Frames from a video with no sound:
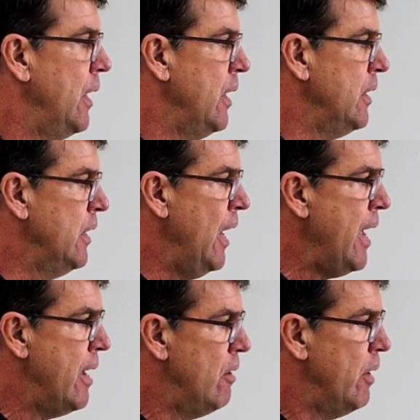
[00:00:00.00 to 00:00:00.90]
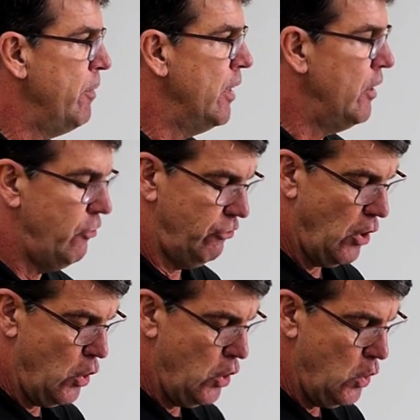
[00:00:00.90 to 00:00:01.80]
And now I'm going to
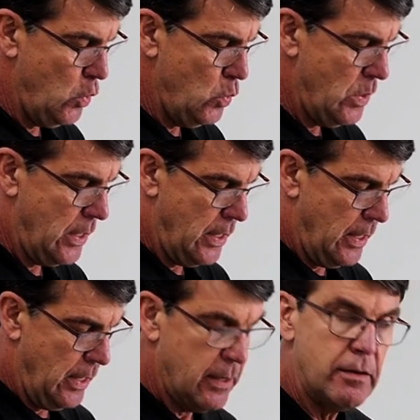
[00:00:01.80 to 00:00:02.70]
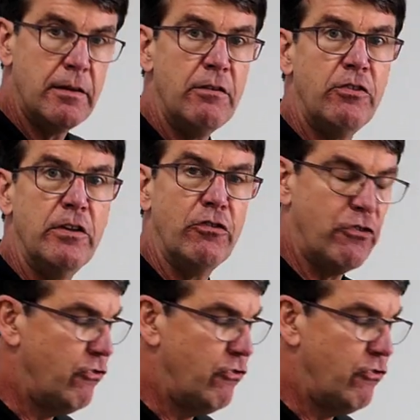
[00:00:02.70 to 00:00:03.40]
show you distance